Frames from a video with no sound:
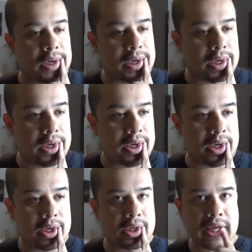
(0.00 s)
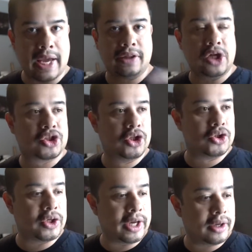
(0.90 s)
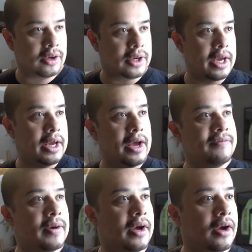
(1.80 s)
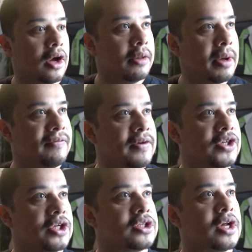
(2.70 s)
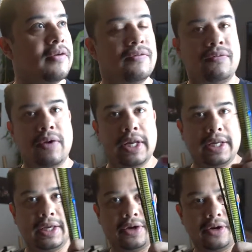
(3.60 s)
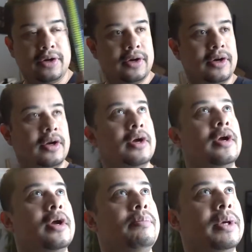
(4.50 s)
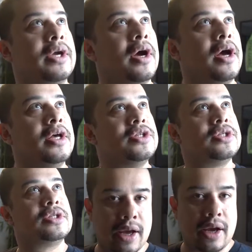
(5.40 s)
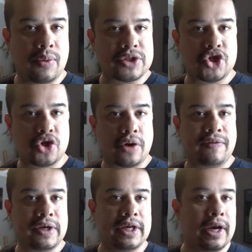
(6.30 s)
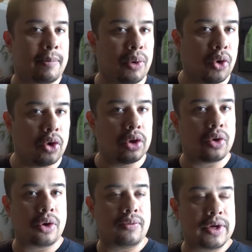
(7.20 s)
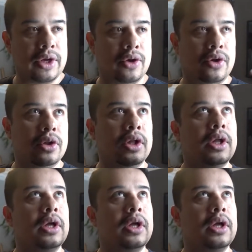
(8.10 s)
to do today, okay? I have all my fishing stuff right here because I wasn't sure if I needed a pole or a reel,